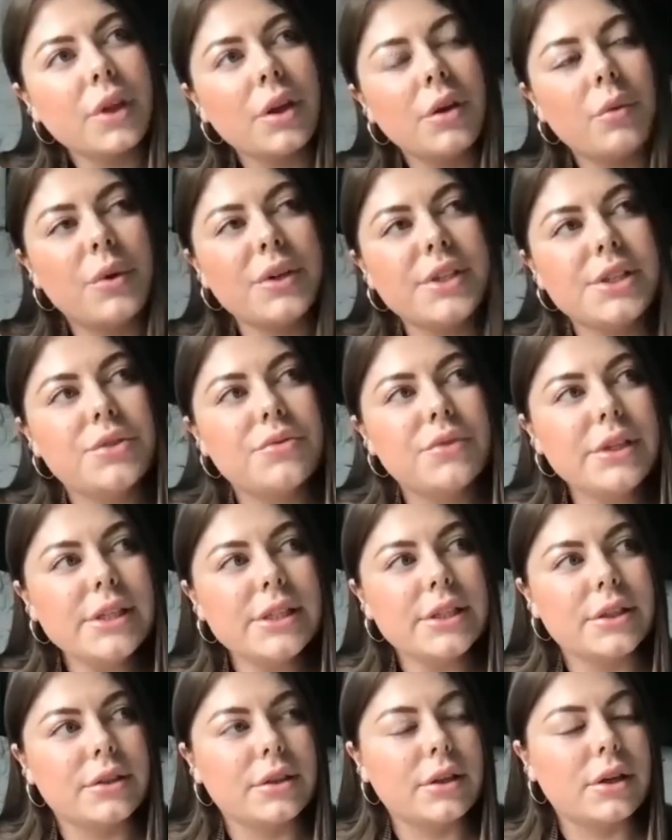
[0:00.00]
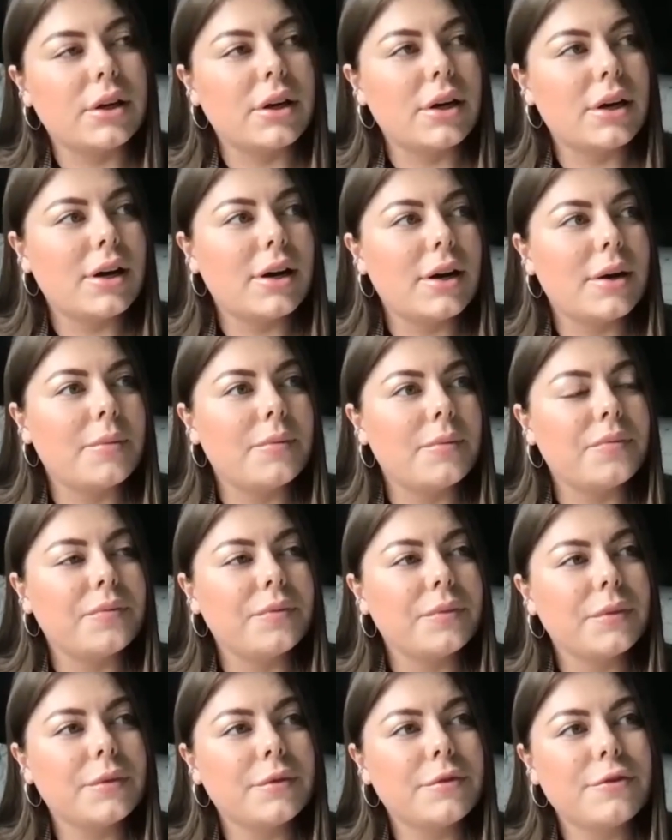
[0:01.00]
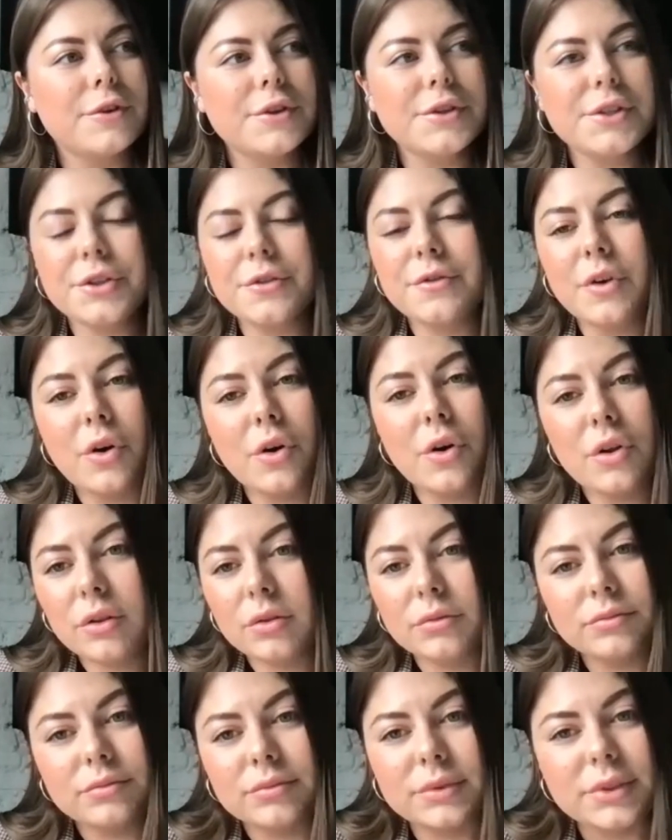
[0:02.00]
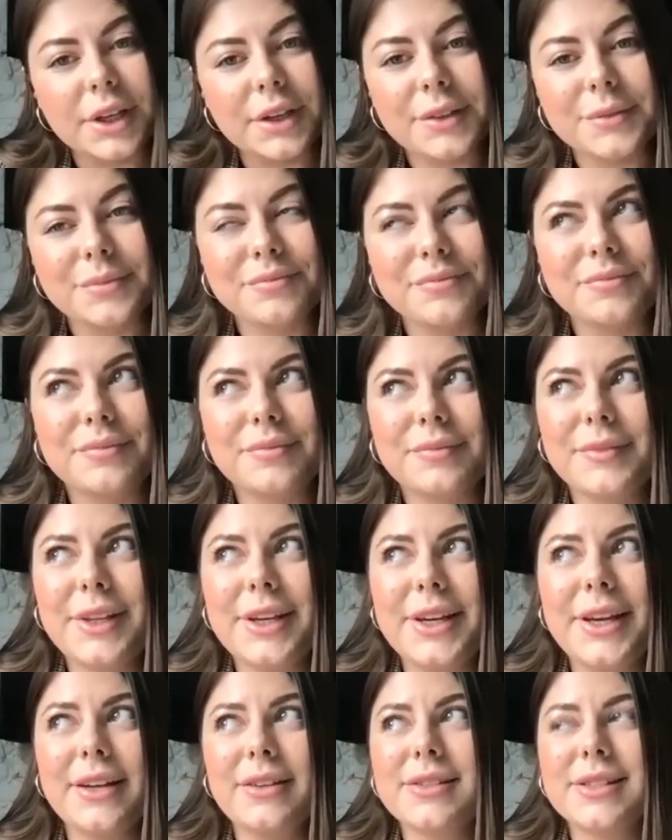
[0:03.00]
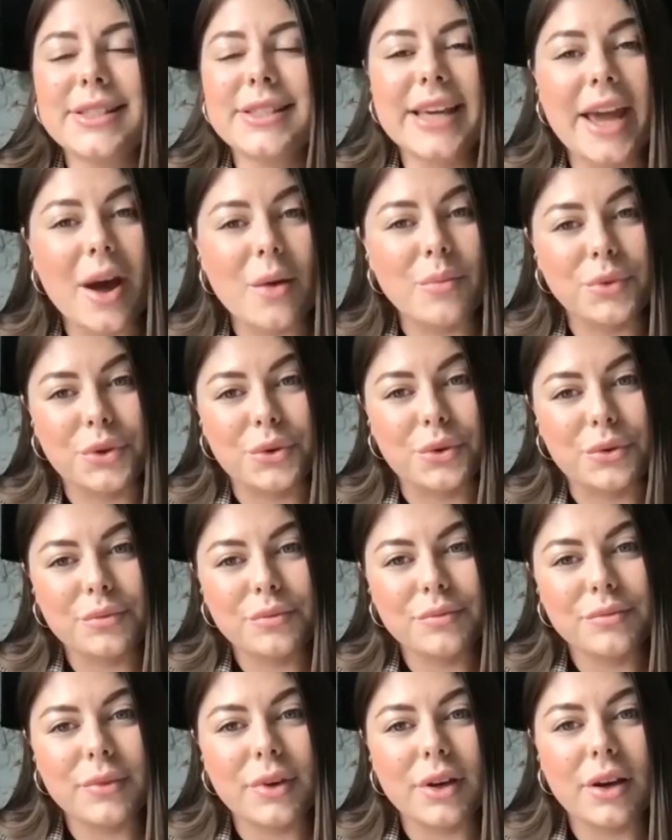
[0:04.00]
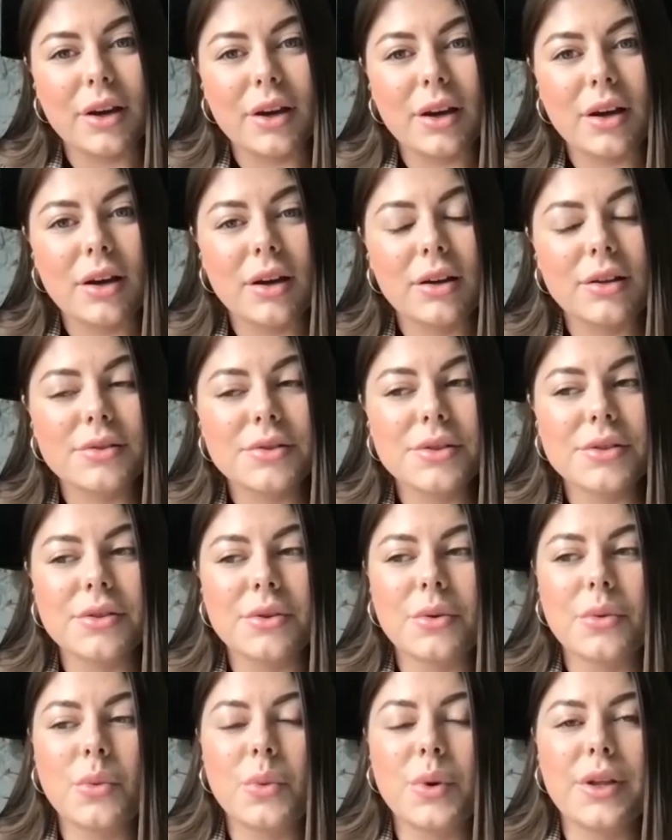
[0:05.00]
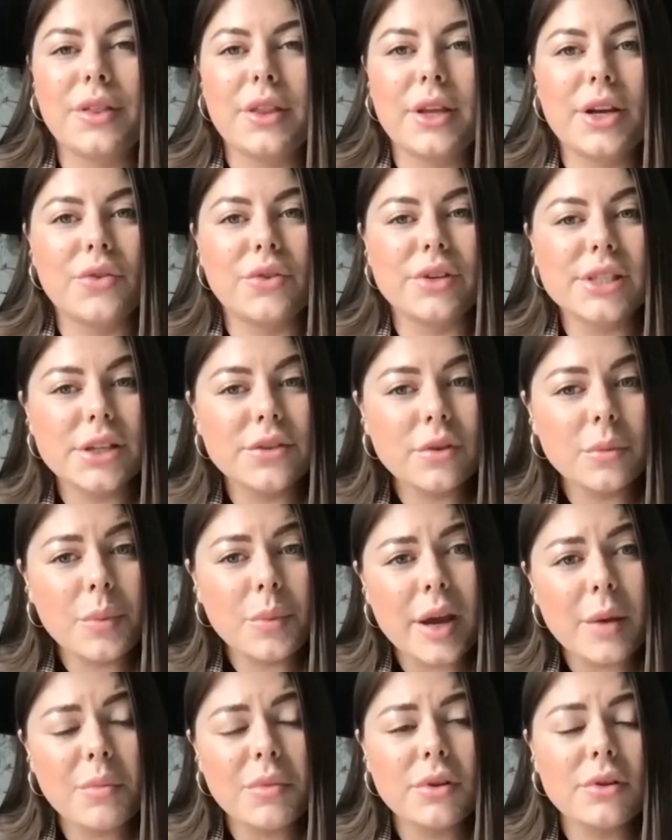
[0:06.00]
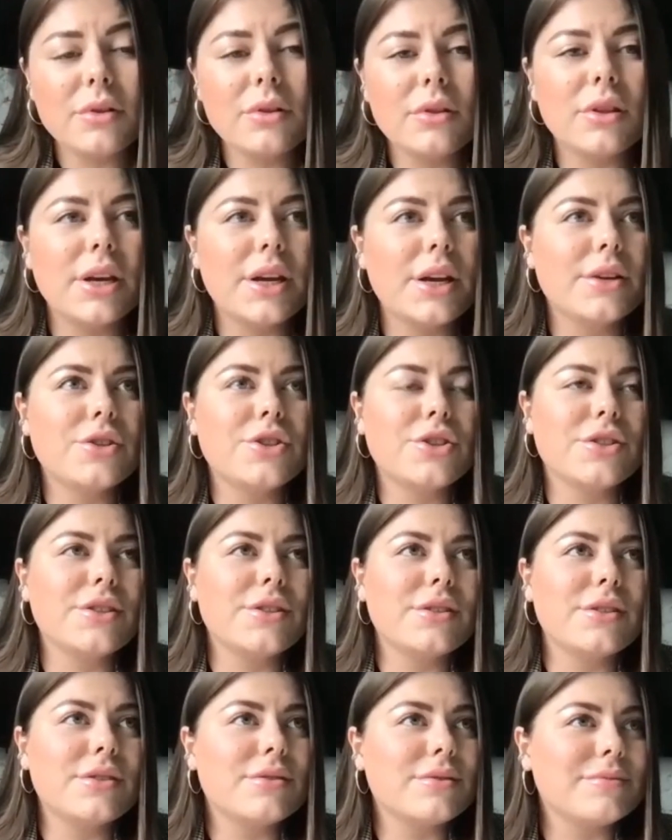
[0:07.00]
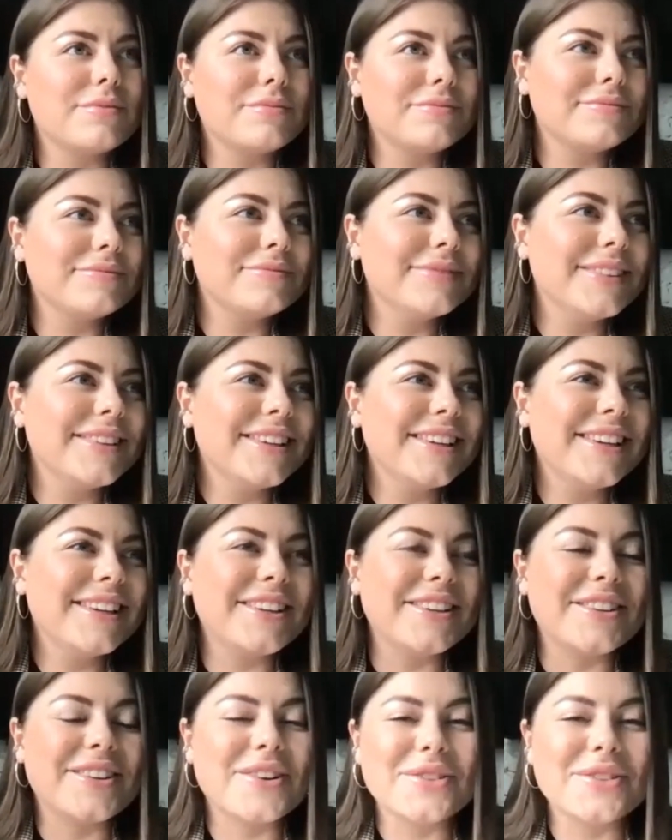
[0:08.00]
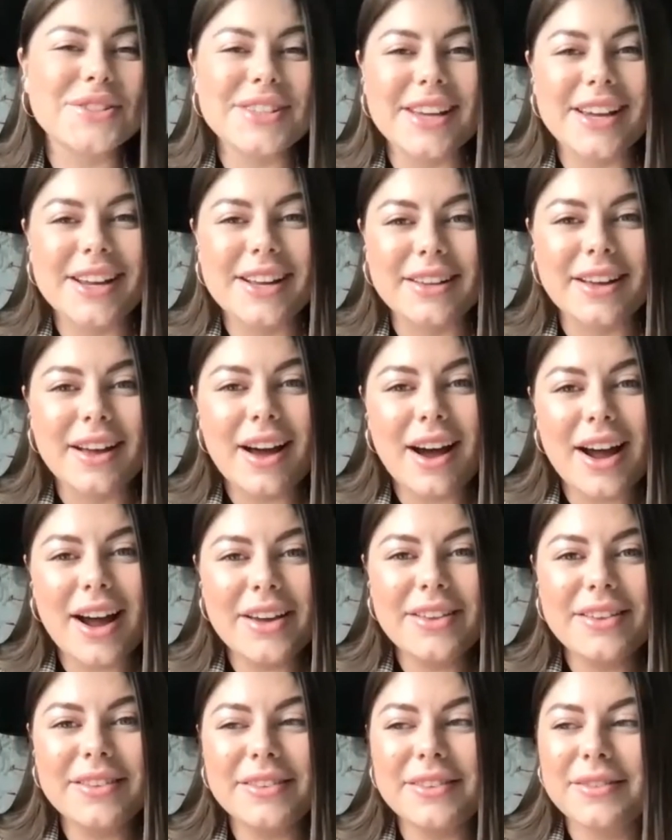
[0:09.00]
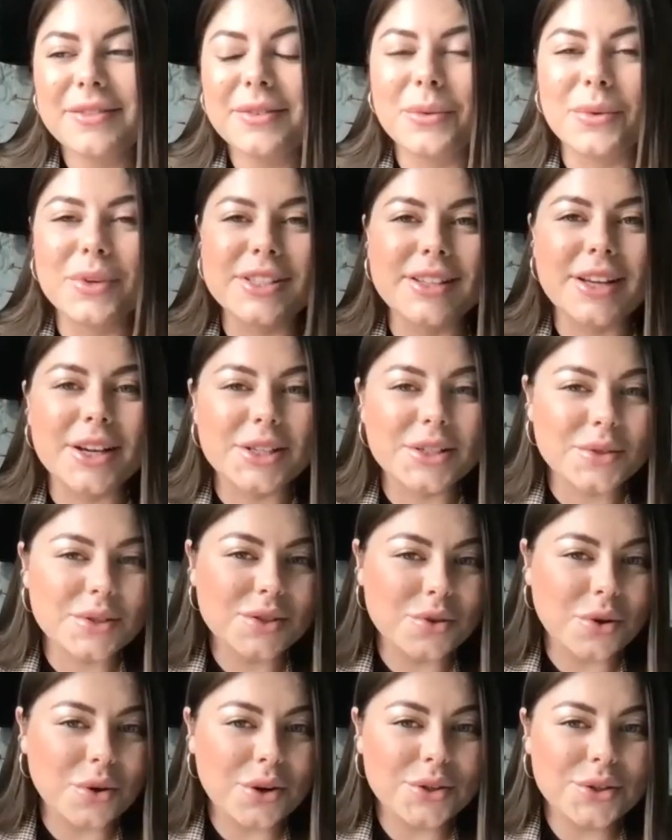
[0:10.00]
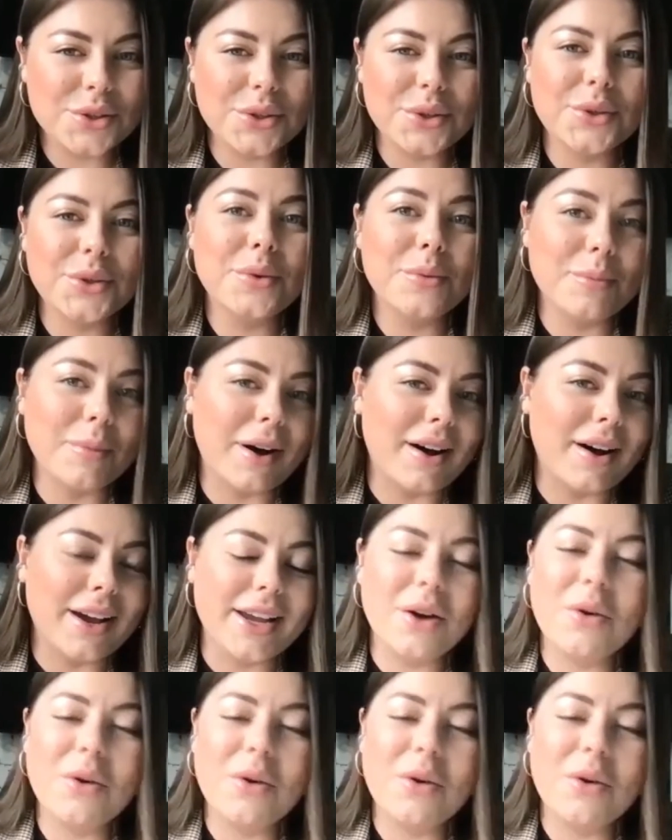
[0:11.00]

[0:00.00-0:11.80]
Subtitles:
what's the reason? First of all, like, they can scam you. So when they receive a payment, they are just, saying hi, was nice talking to you, bye,